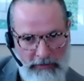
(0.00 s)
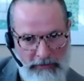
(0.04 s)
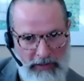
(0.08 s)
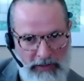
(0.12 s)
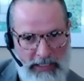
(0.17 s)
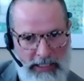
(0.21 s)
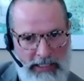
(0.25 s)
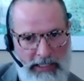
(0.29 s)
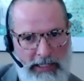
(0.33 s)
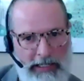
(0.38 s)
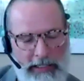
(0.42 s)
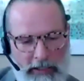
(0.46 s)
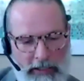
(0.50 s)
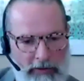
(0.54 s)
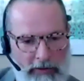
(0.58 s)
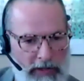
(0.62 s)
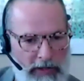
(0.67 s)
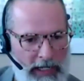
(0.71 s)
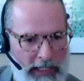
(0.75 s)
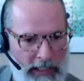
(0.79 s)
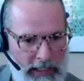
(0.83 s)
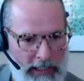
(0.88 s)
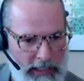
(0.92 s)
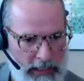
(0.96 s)
If it's
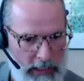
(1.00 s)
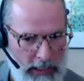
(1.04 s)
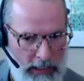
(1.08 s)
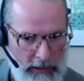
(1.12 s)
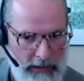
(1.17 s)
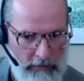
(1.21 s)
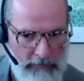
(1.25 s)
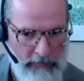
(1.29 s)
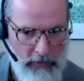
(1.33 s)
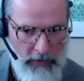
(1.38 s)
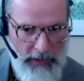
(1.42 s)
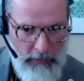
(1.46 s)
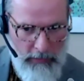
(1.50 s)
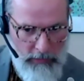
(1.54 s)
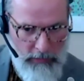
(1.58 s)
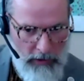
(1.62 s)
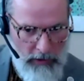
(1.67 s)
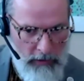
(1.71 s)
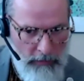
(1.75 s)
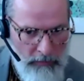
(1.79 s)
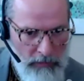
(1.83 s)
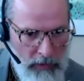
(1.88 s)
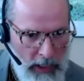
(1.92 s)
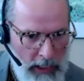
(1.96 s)
integrated, it's
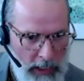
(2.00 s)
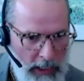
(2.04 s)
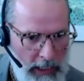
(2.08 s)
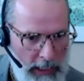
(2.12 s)
unavoidable.